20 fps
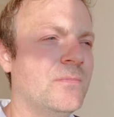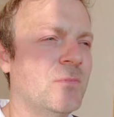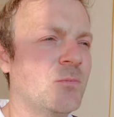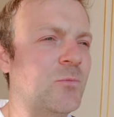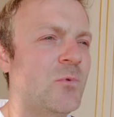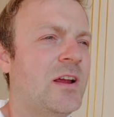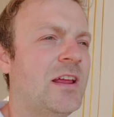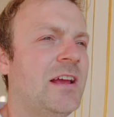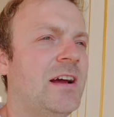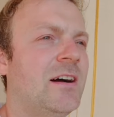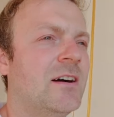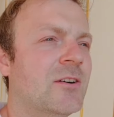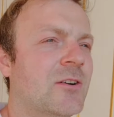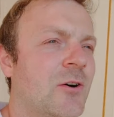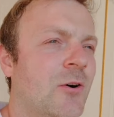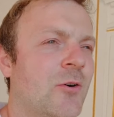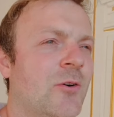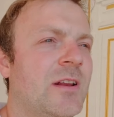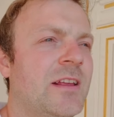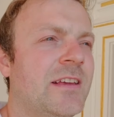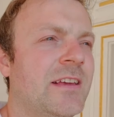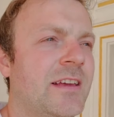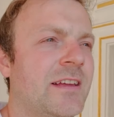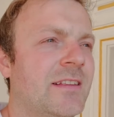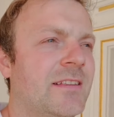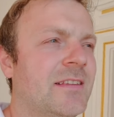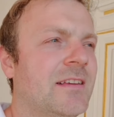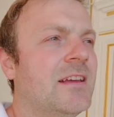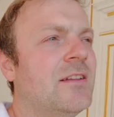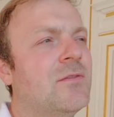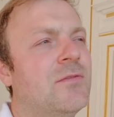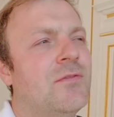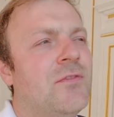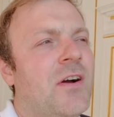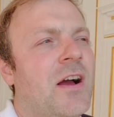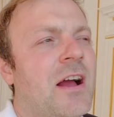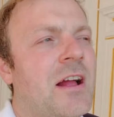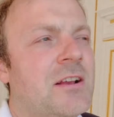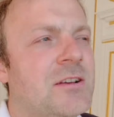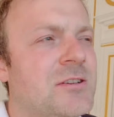We are calling it in
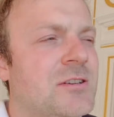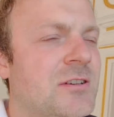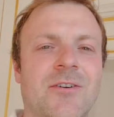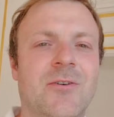French